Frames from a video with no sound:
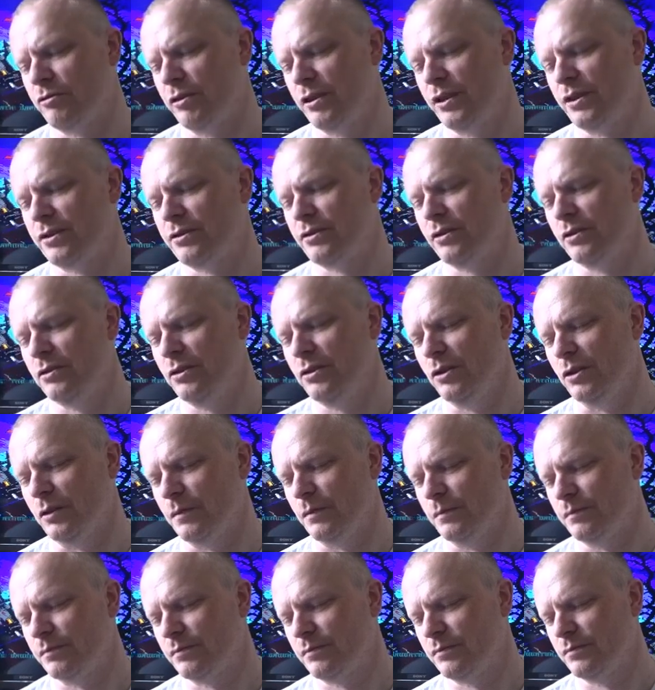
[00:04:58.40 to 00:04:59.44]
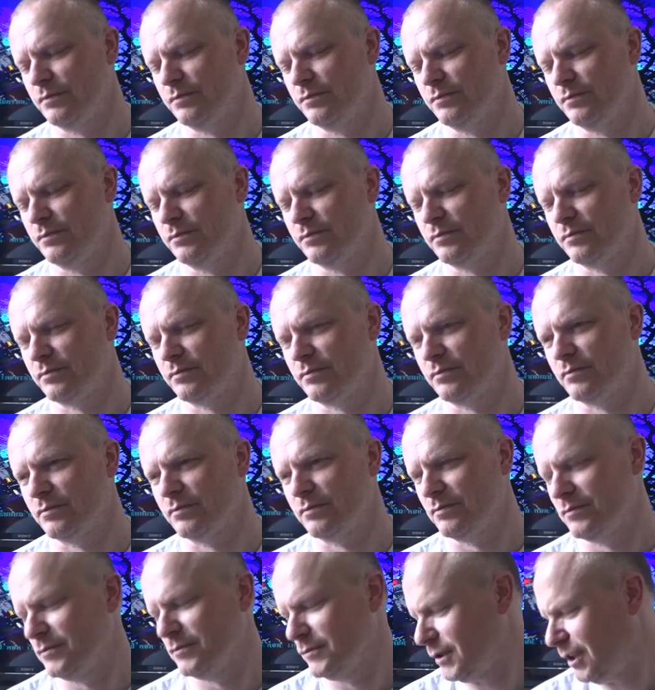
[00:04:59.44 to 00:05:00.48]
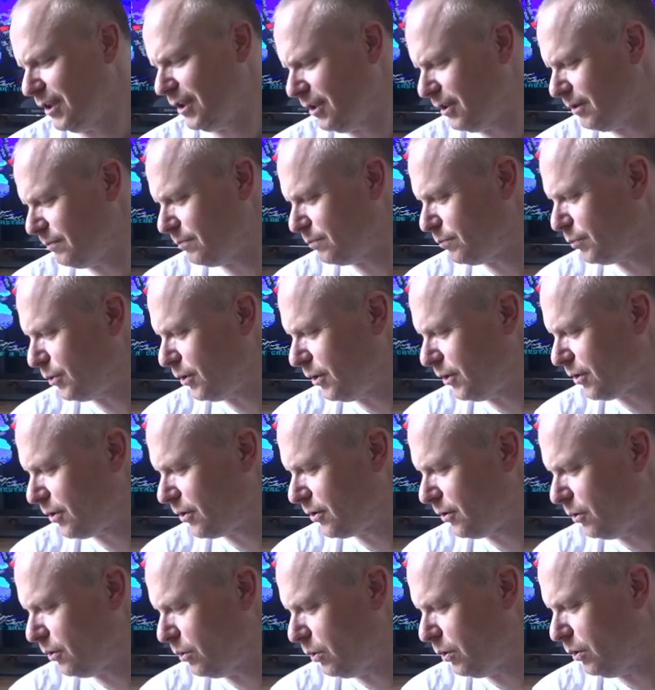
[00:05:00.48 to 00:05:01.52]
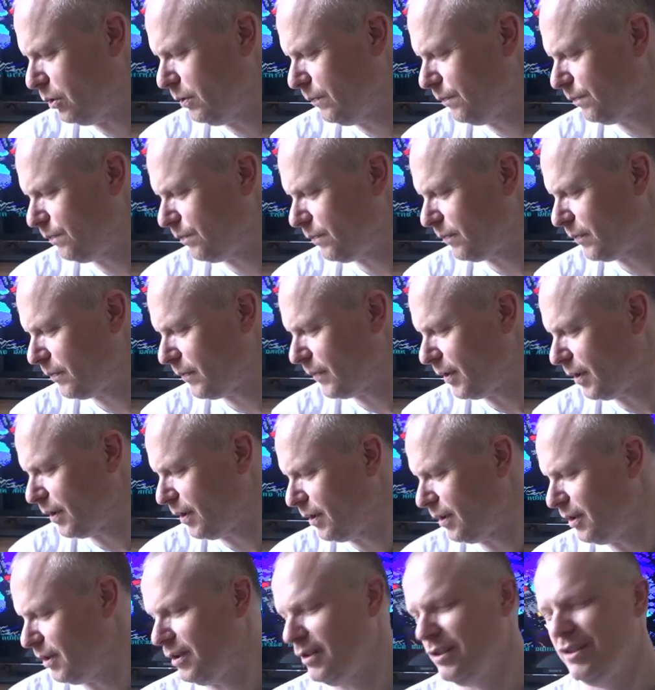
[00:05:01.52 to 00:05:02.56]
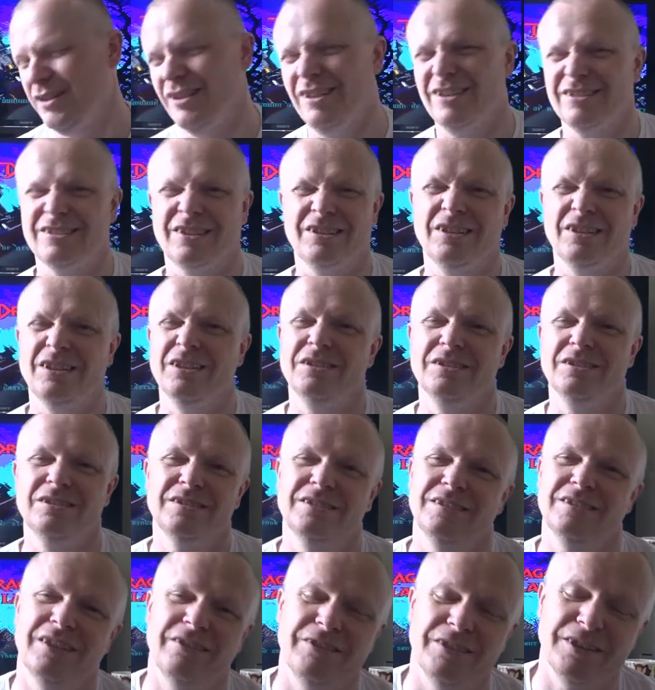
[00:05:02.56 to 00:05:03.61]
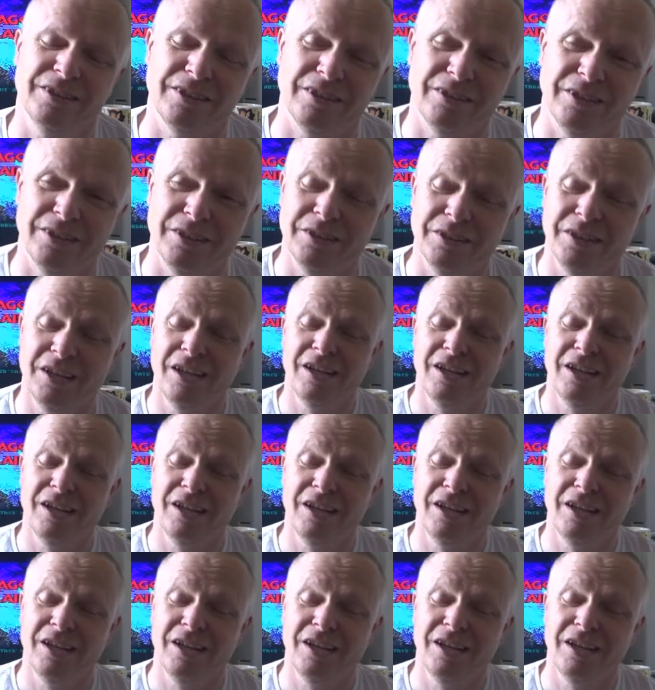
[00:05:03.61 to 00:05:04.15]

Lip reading: release or not. I'm pretty sure, I don't know, I really don't know.